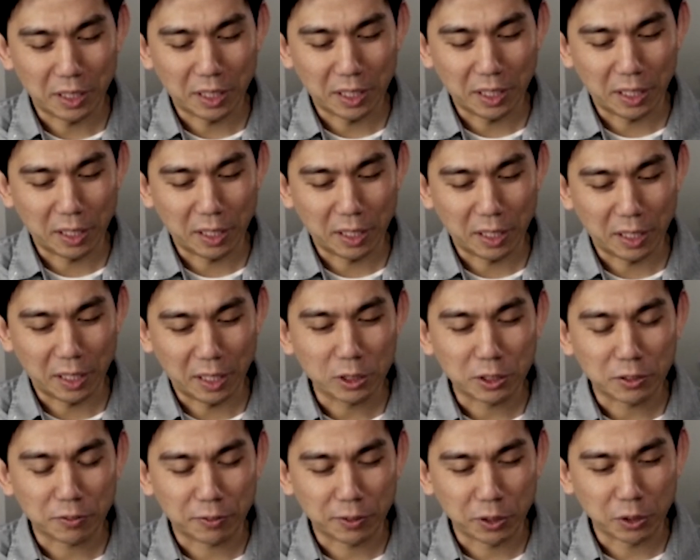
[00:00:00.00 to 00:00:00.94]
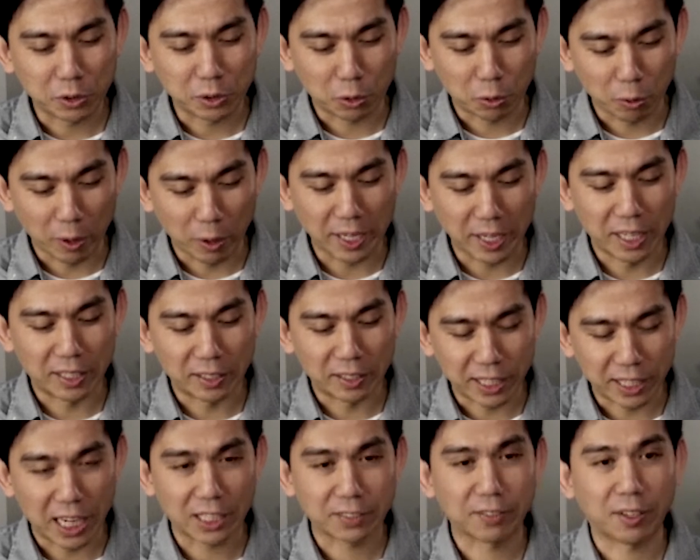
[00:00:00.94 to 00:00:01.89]
always feels great and
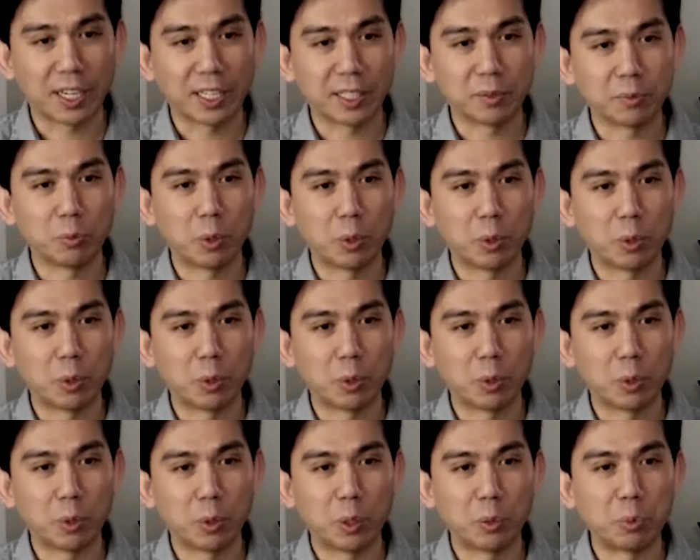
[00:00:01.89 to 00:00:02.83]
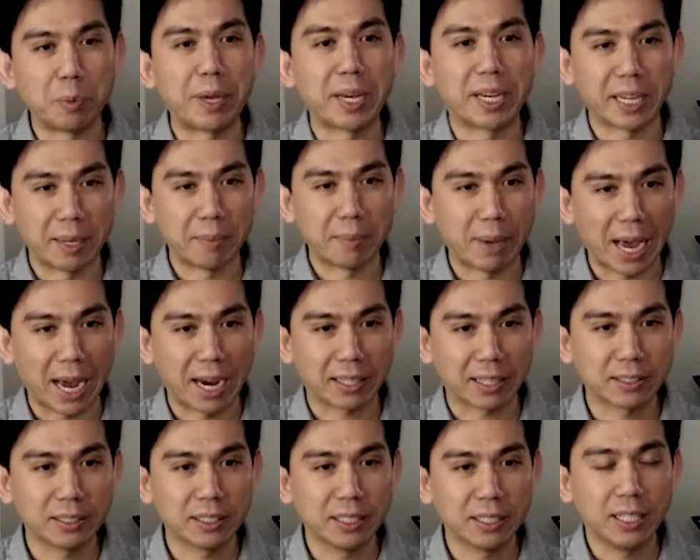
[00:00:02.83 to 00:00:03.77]
satisfying when we make an impact.
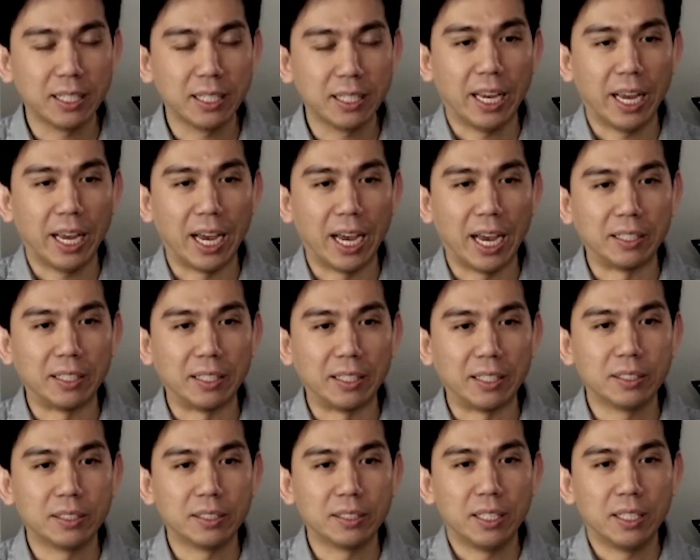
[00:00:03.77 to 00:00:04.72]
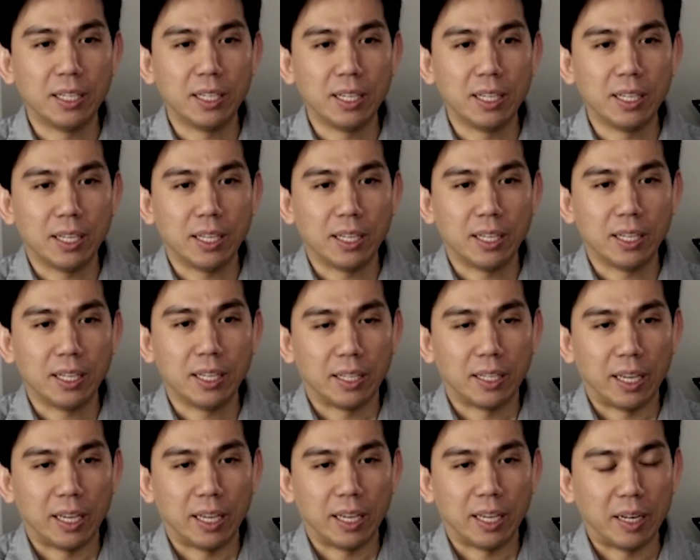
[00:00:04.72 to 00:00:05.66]
And
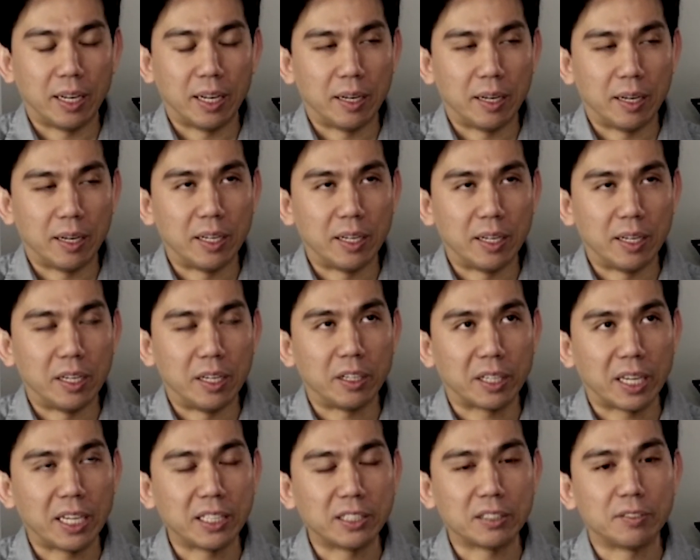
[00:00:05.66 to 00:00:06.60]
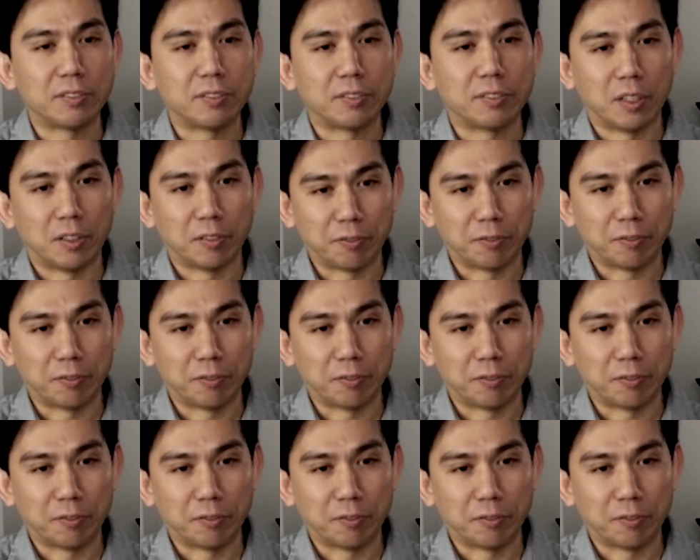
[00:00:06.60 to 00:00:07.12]
in the case of Fiilex